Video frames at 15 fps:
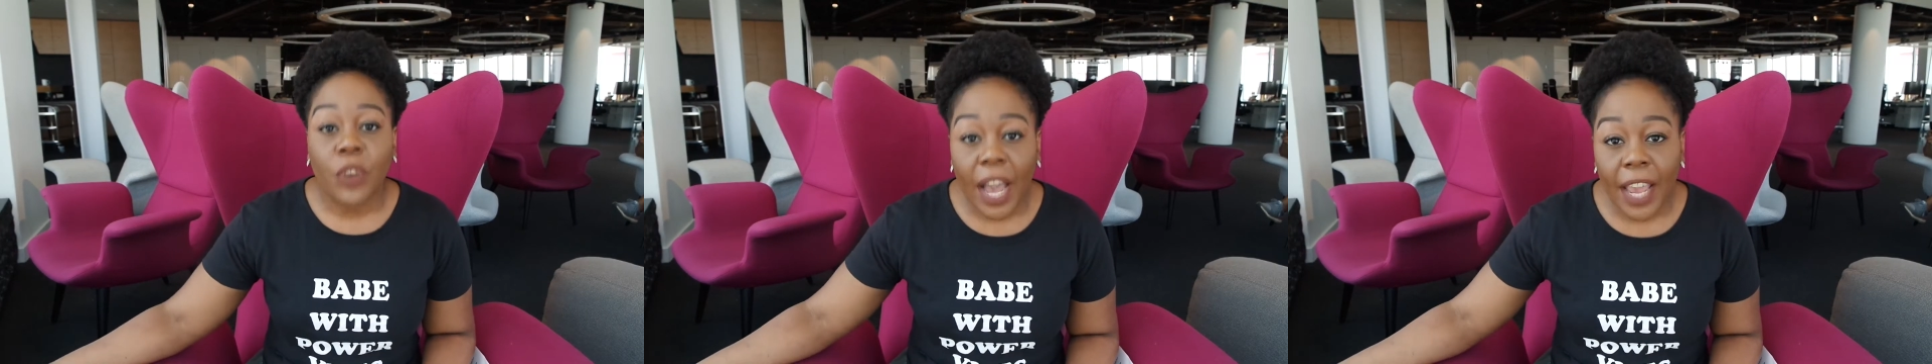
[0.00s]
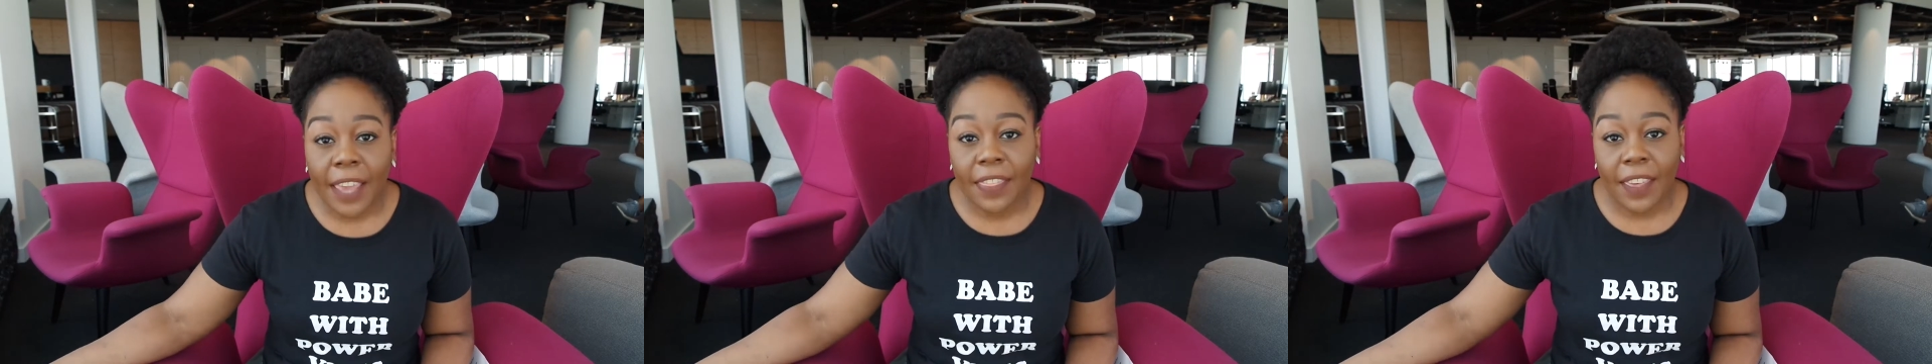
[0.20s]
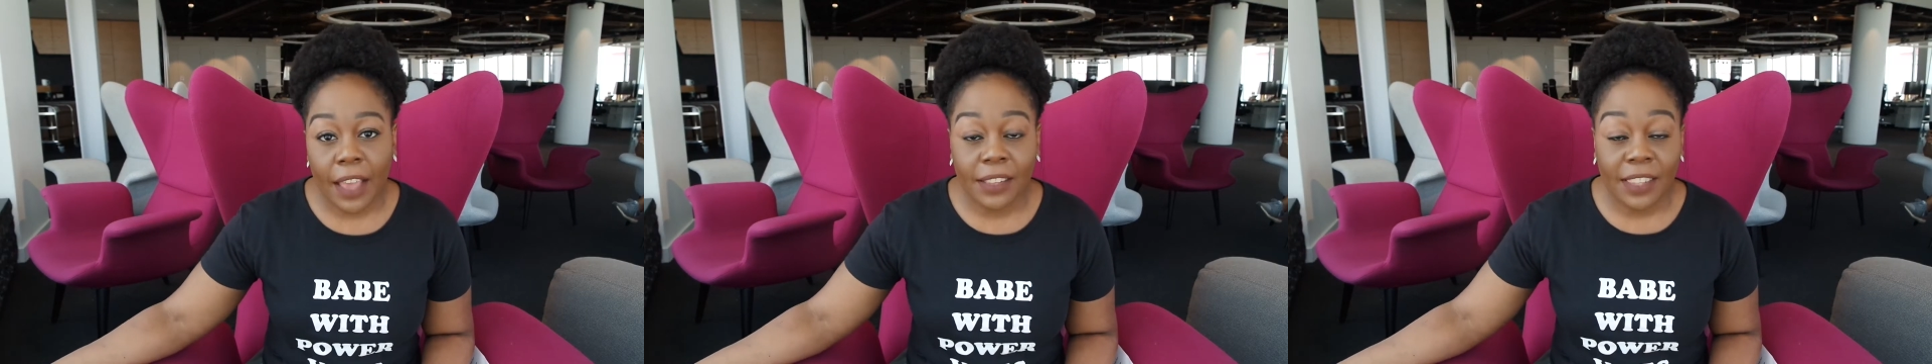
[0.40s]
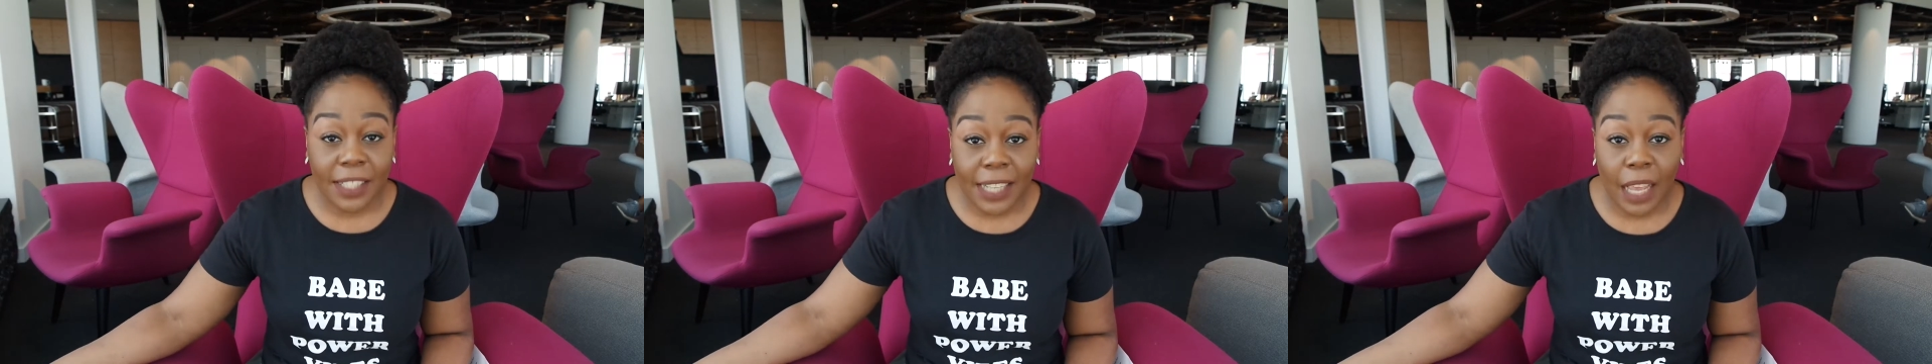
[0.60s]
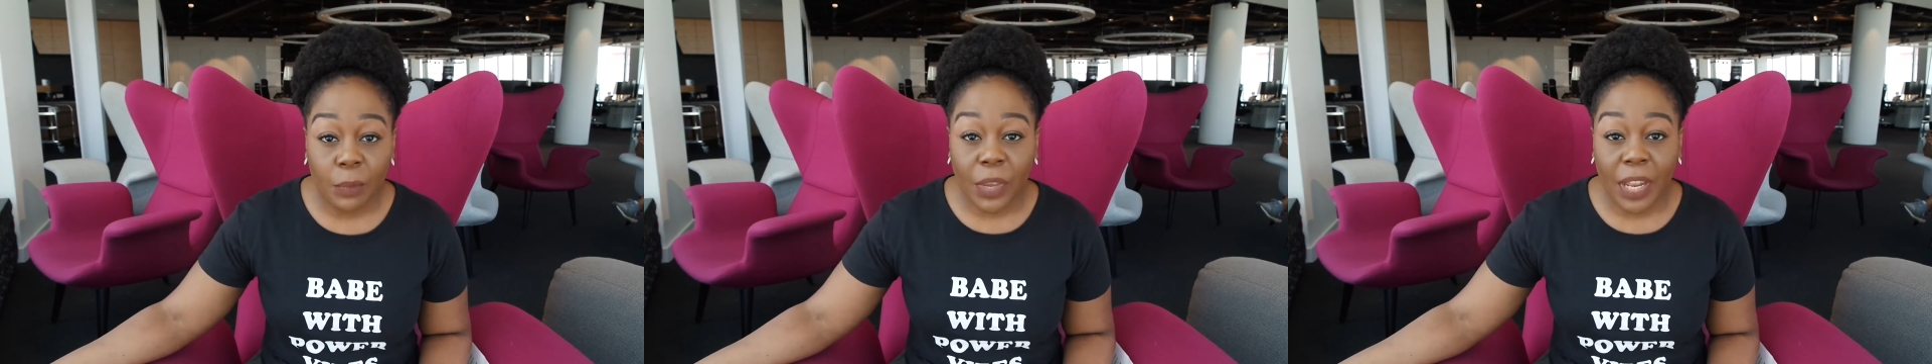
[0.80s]
via
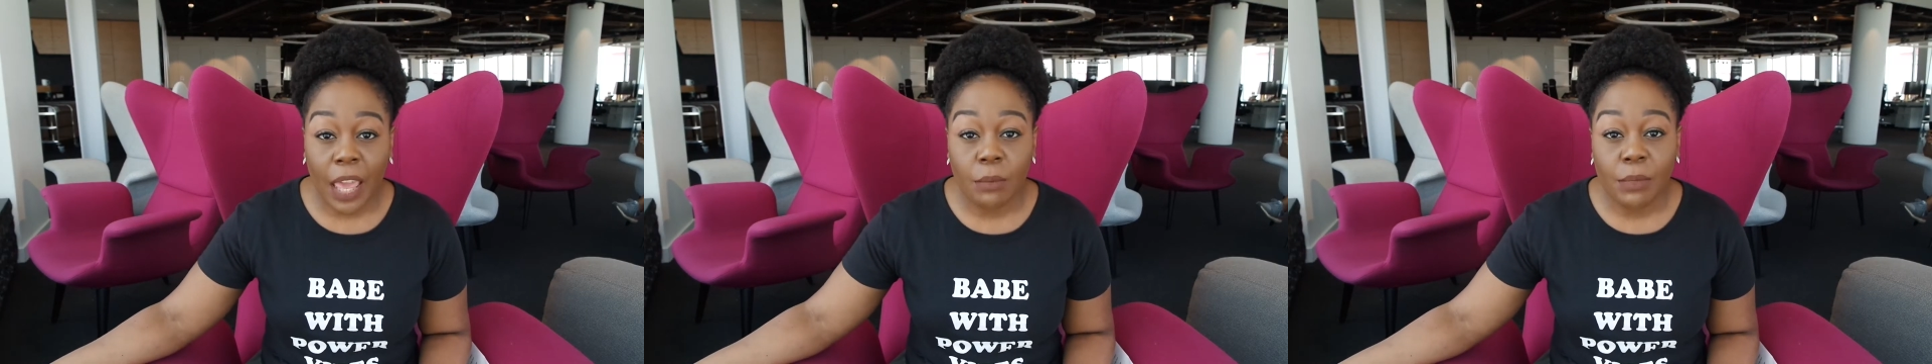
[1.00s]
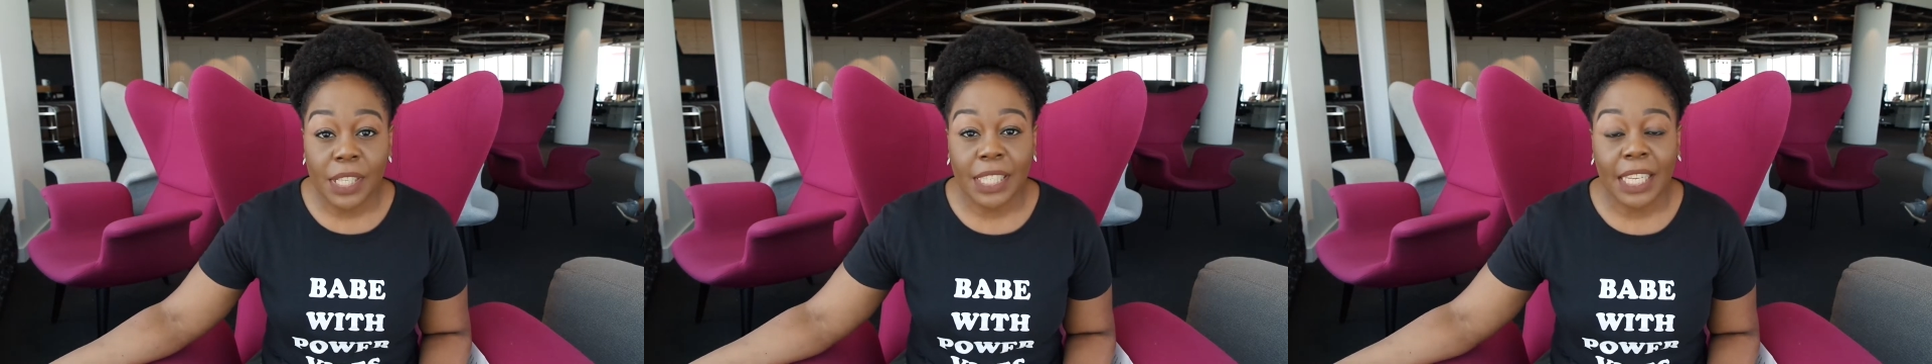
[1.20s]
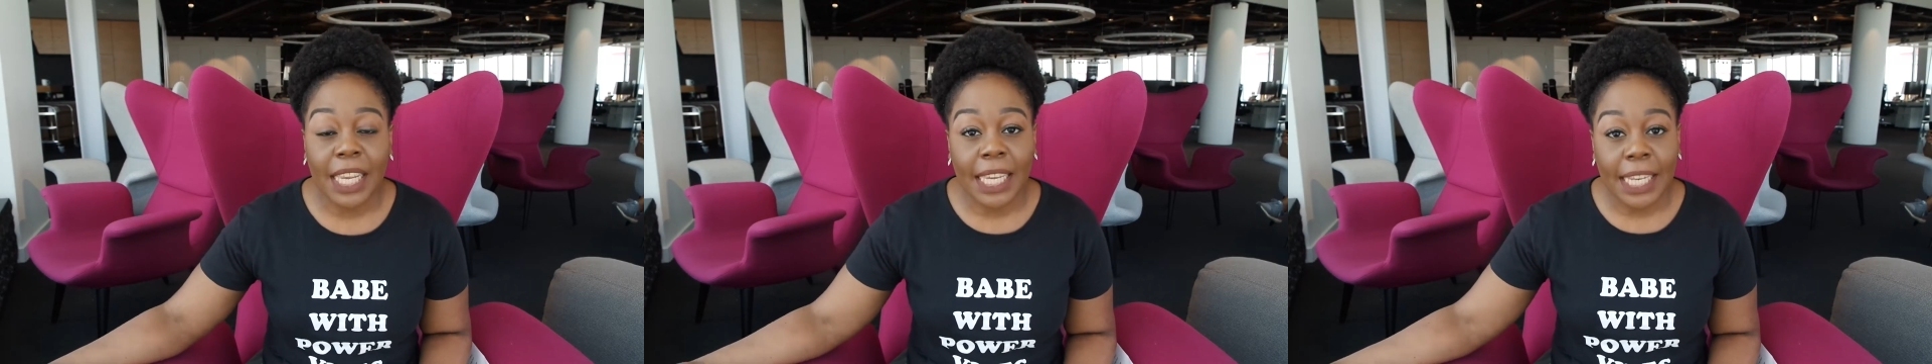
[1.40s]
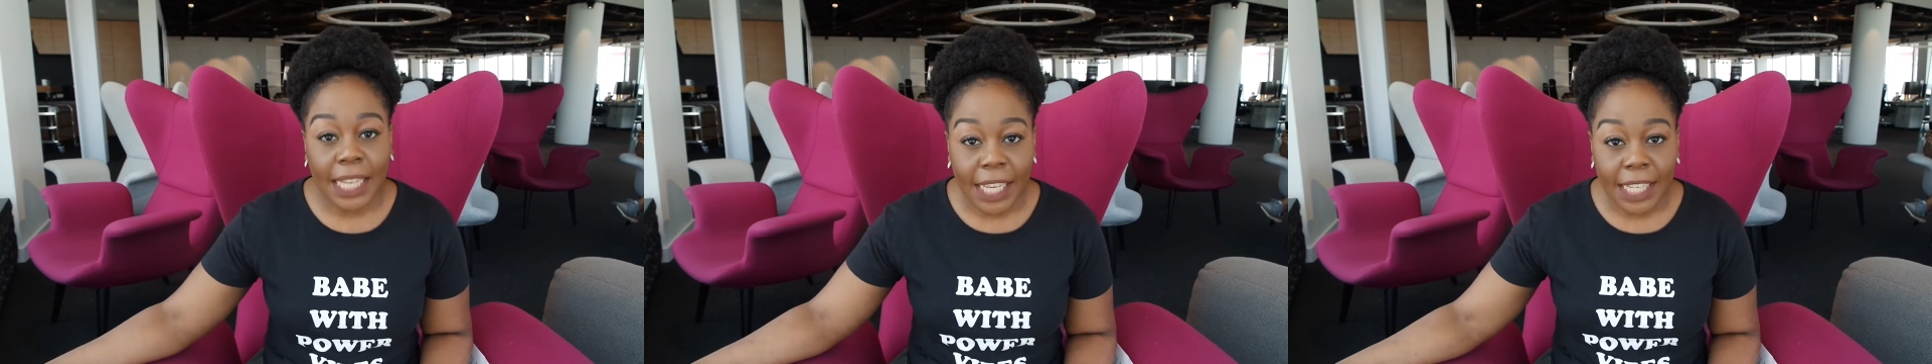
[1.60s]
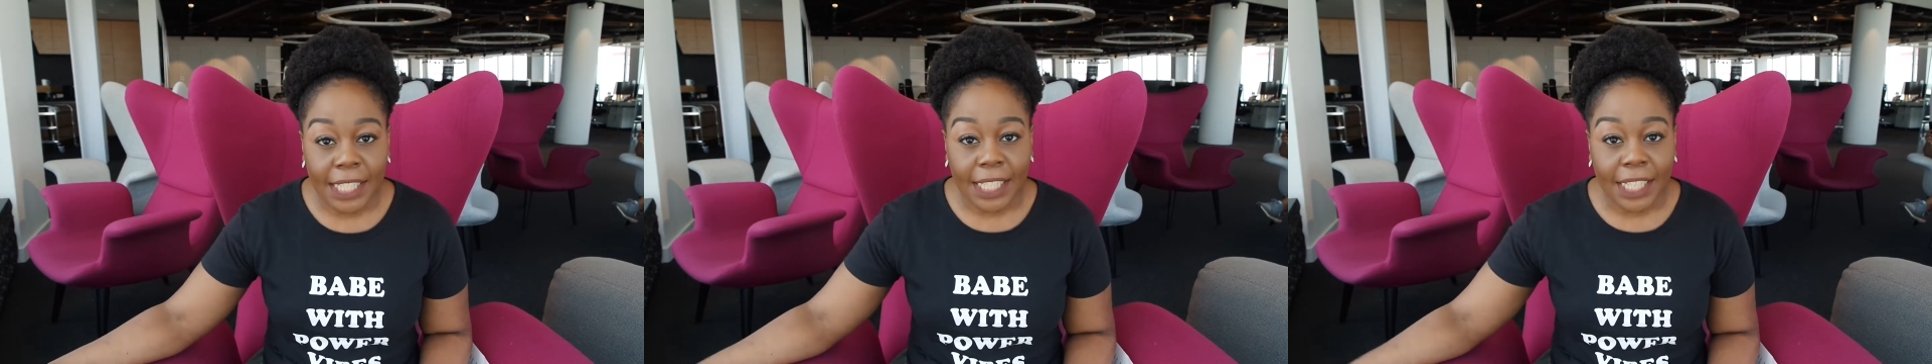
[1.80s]
the Zambian embassy
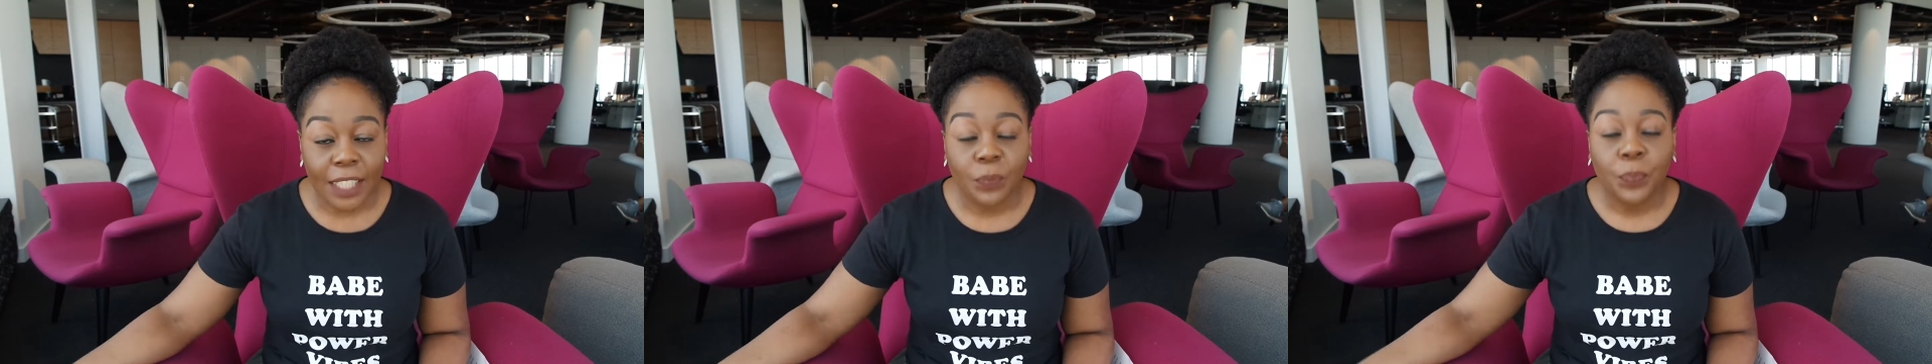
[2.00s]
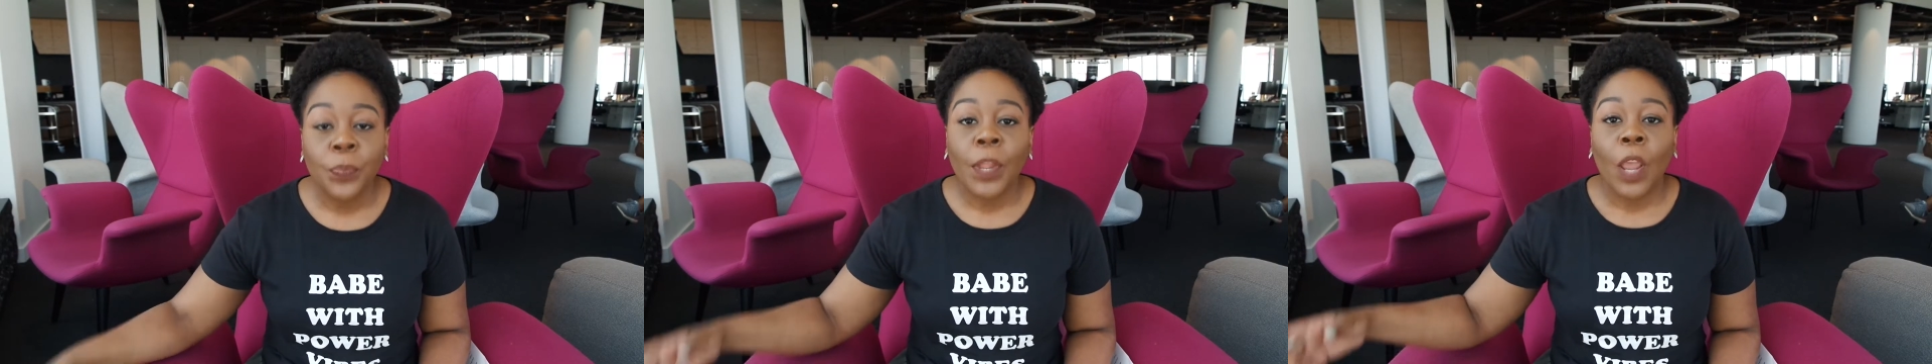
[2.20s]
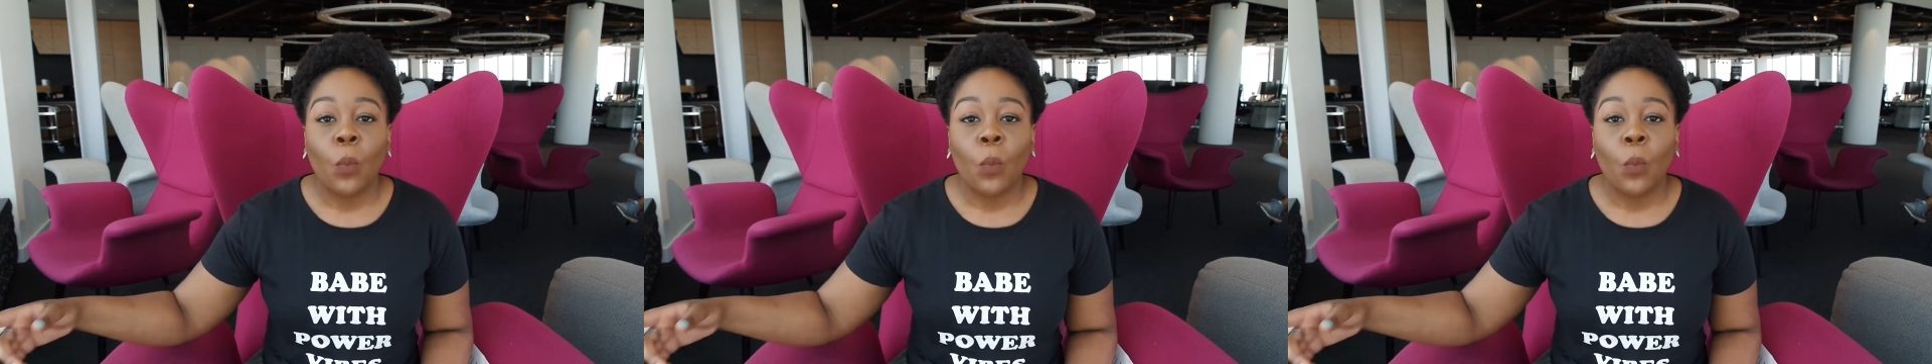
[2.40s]
in London,